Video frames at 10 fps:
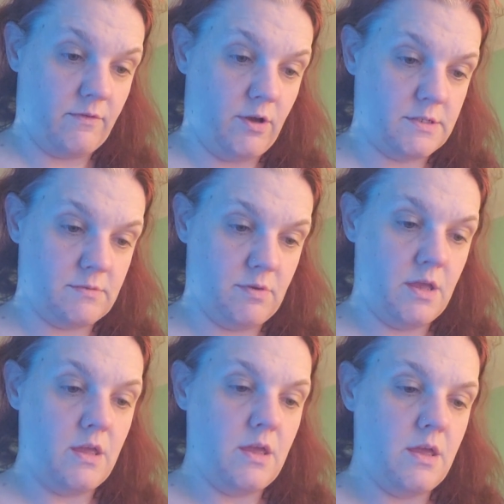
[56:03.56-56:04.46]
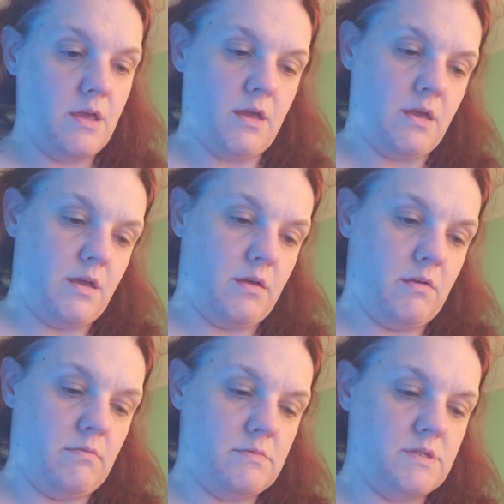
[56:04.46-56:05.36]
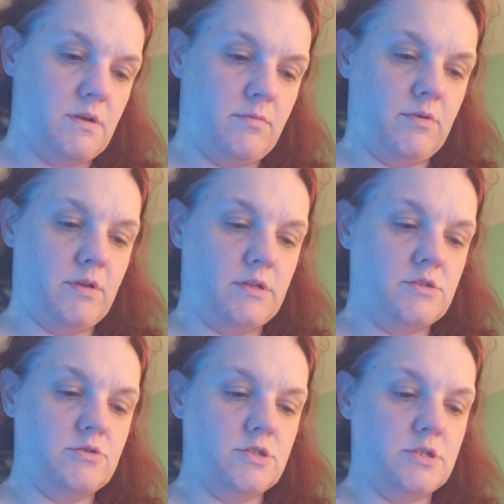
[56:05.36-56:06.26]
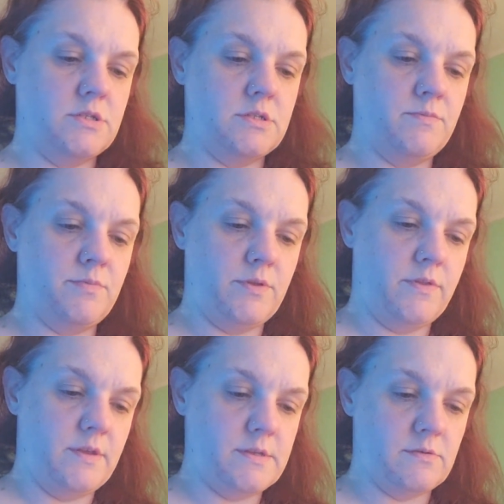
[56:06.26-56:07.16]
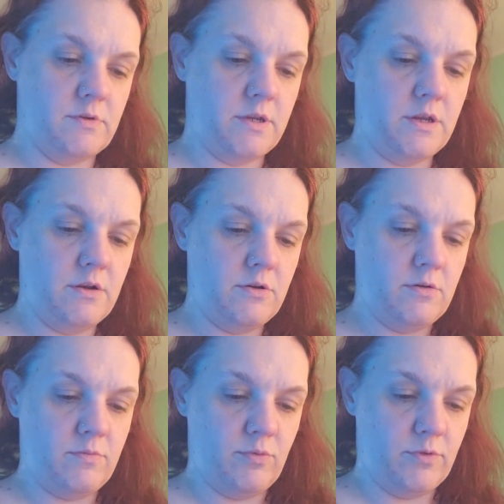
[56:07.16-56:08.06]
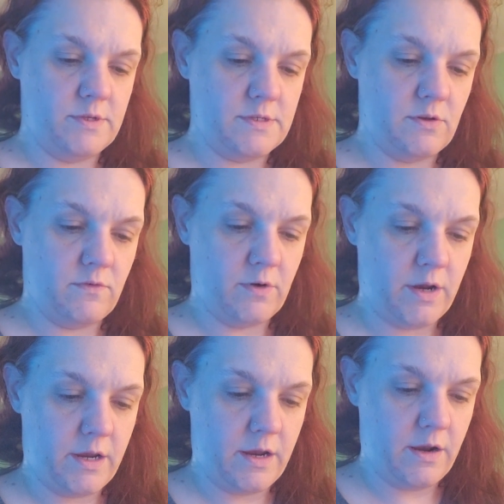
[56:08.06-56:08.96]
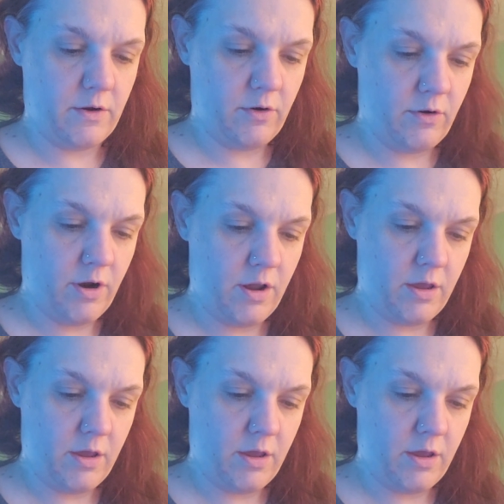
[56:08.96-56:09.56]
of awesome. So I'm going to just put this on here, pull this over here,